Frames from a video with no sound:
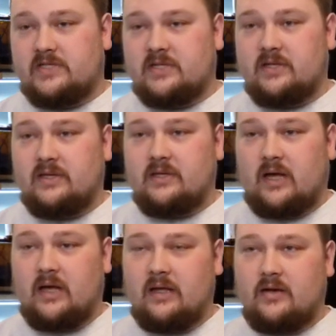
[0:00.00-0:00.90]
basically,
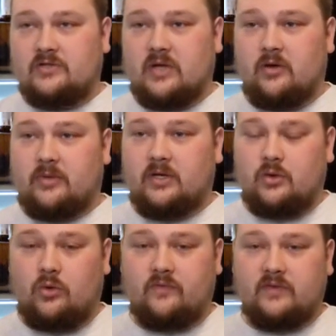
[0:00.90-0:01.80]
here's how I'm going to
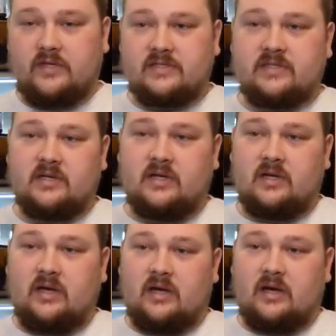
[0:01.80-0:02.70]
go over this.
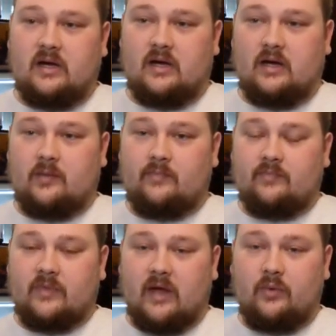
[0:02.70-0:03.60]

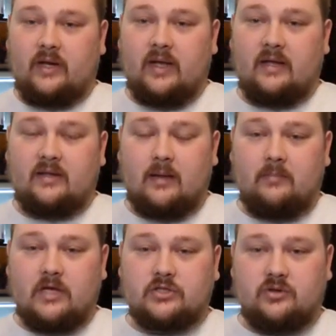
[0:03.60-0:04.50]
I went ahead and I
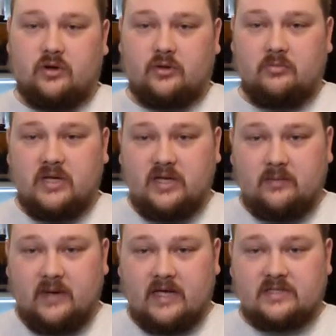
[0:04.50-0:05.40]
measured all the
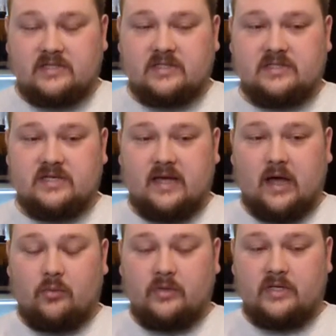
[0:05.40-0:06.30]
media baskets to see
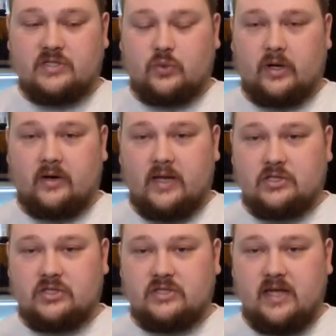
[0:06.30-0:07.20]
how many square
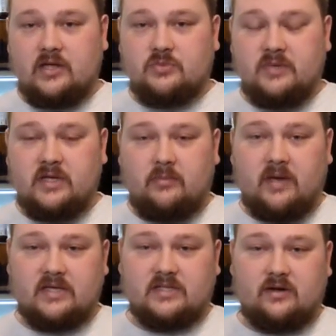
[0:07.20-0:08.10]
inches each media
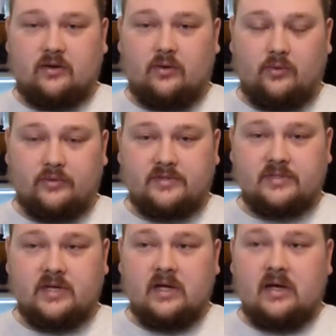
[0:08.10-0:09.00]
basket holds.